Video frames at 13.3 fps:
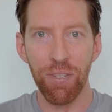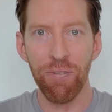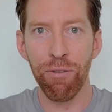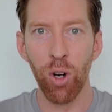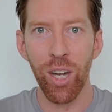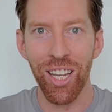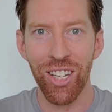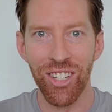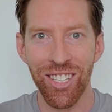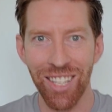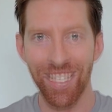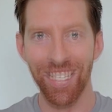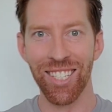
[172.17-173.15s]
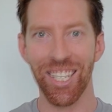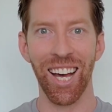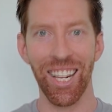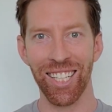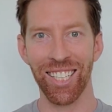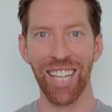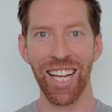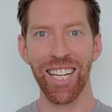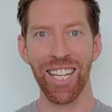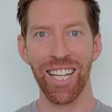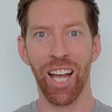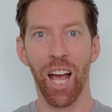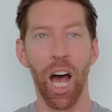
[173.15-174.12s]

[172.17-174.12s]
Voyages and the Scarlet Lady.